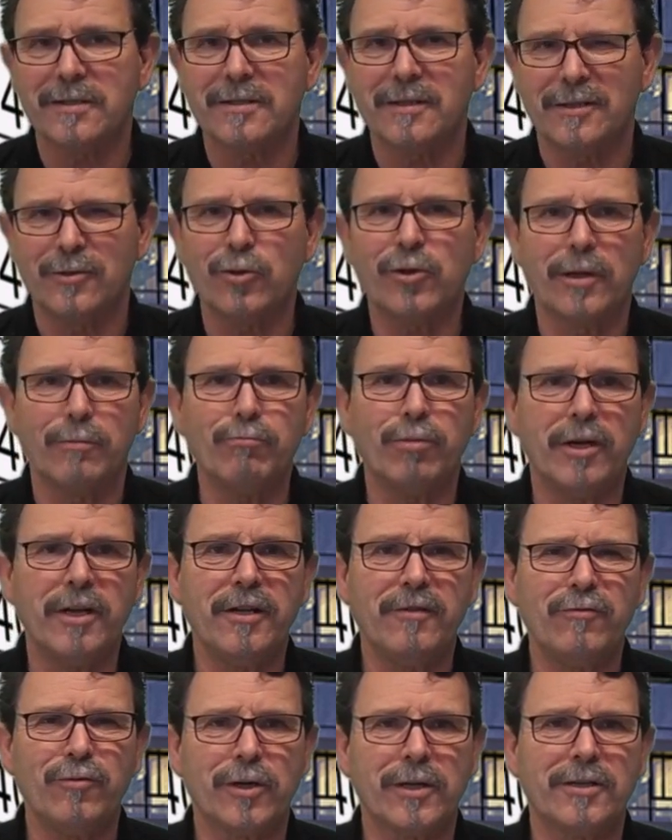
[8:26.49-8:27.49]
And you can
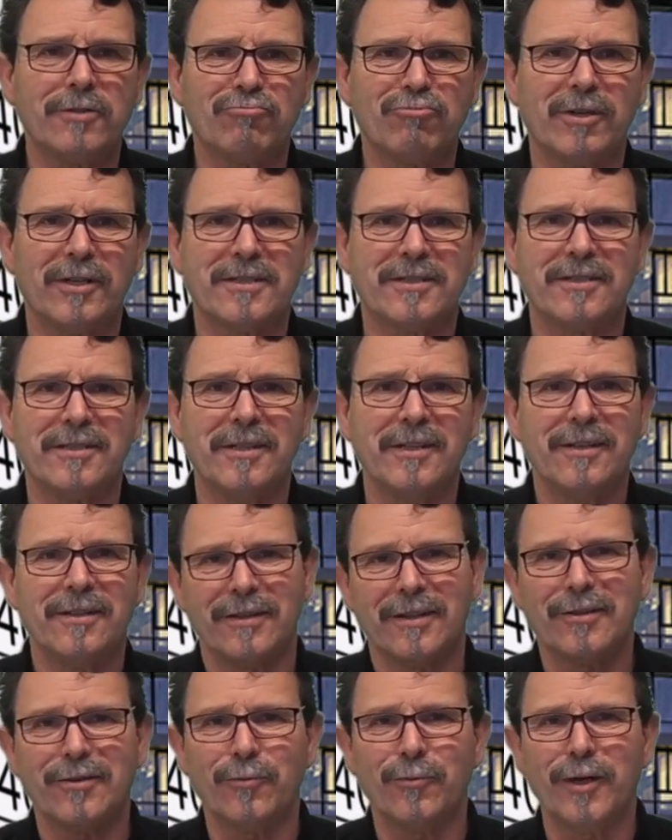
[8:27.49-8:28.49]
believe, you can trust
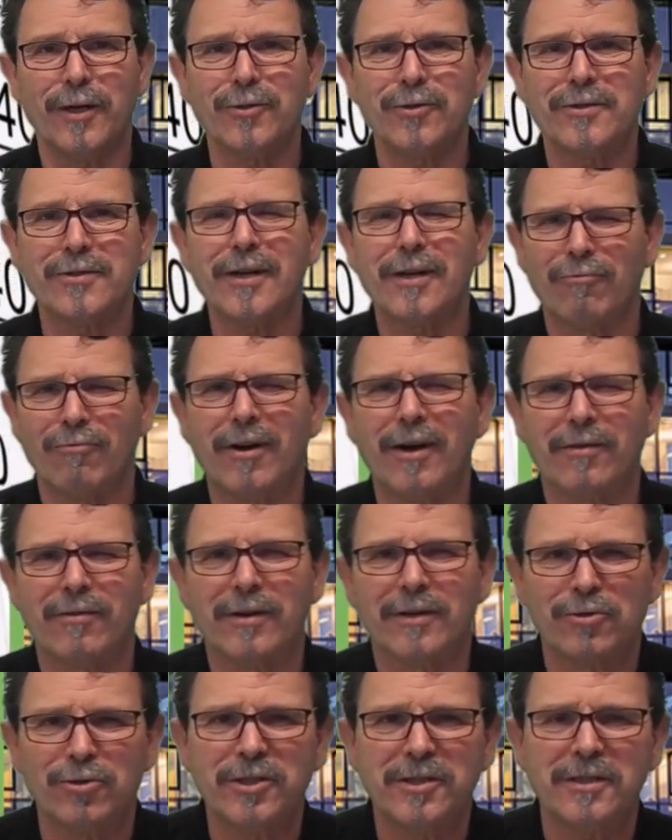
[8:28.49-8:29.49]
that the values are rather
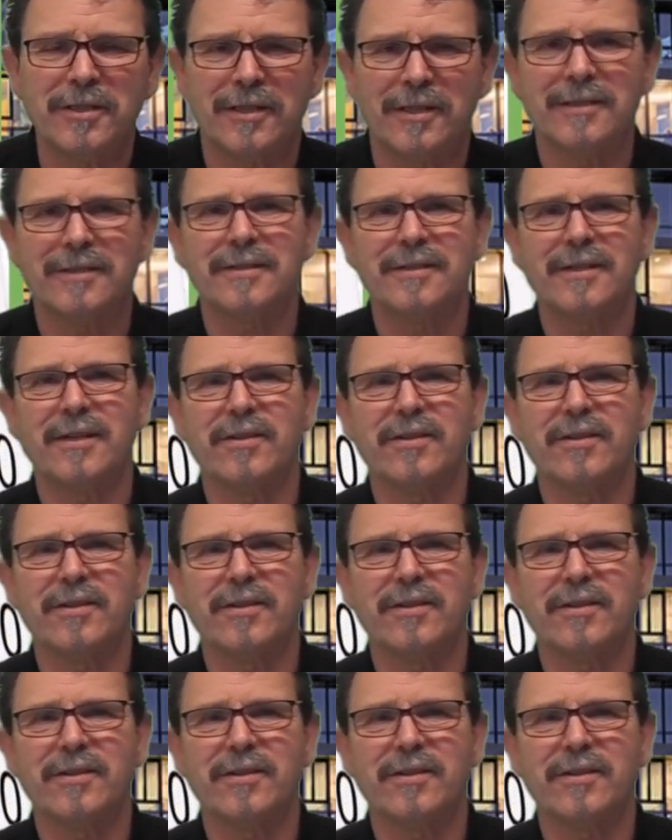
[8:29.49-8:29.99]
good and